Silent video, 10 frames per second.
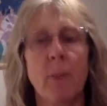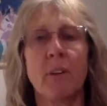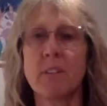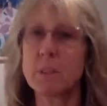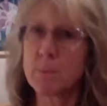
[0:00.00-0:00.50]
But
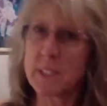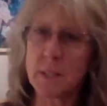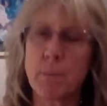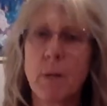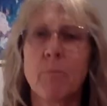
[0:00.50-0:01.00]
there are
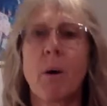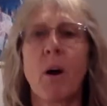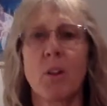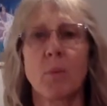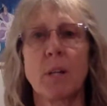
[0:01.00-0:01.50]
specific
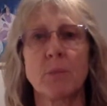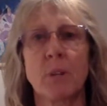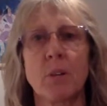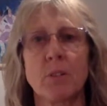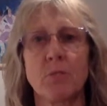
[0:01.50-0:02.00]
pathways we're
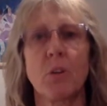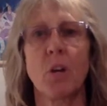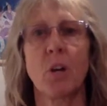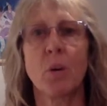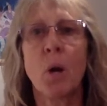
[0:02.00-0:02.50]
going to
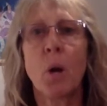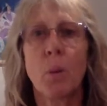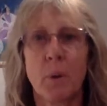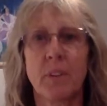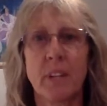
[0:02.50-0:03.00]
follow
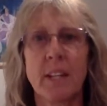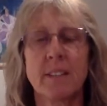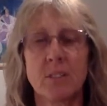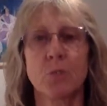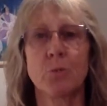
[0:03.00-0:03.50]
with
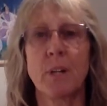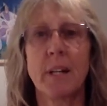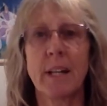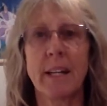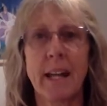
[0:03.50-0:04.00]
these to
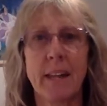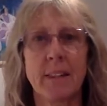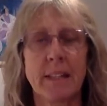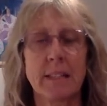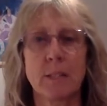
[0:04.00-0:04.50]
really get
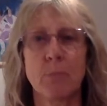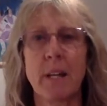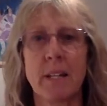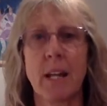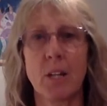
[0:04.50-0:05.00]
these
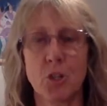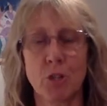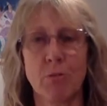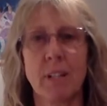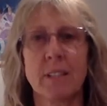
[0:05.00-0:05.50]
Tibetan
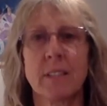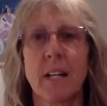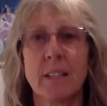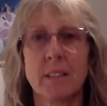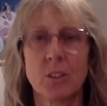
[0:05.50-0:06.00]
energy rings
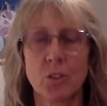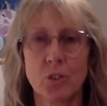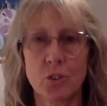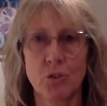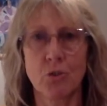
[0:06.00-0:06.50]
nice and
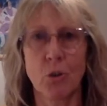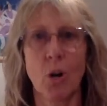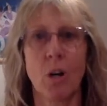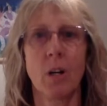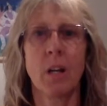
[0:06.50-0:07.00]

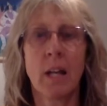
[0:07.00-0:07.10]
strong